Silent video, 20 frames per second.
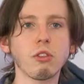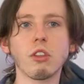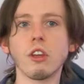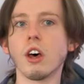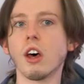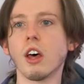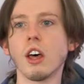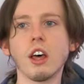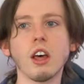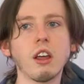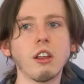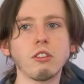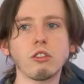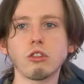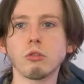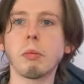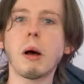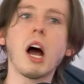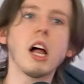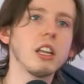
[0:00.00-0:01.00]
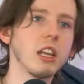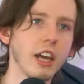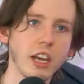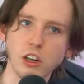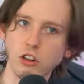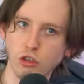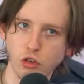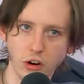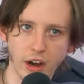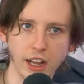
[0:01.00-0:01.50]
The
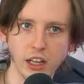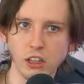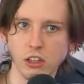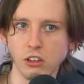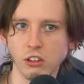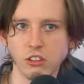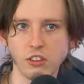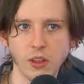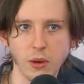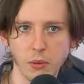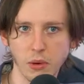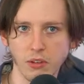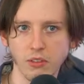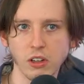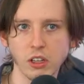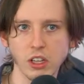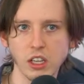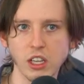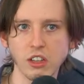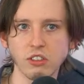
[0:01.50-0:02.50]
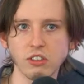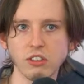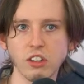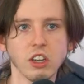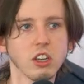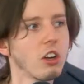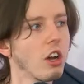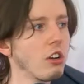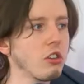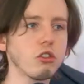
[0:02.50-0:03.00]
spotlight trailers that we released
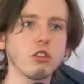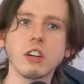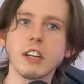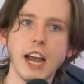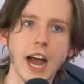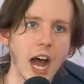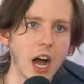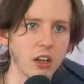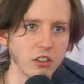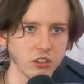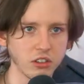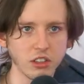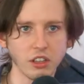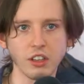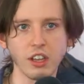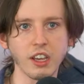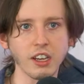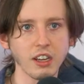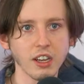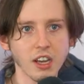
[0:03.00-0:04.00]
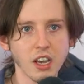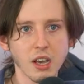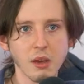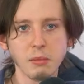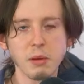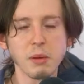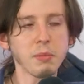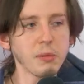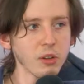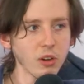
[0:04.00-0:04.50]
and Country House, and like
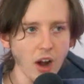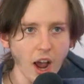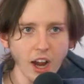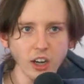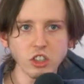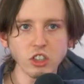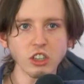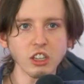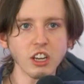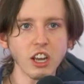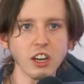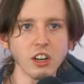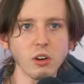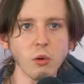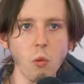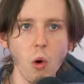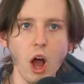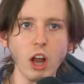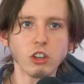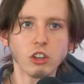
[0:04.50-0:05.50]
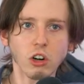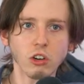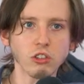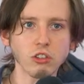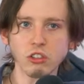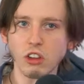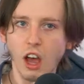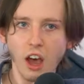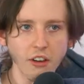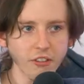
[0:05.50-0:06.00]
people are actually getting to watch our
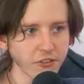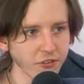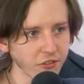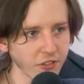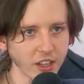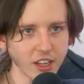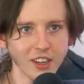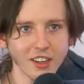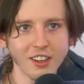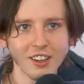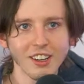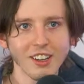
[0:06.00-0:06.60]
stuff and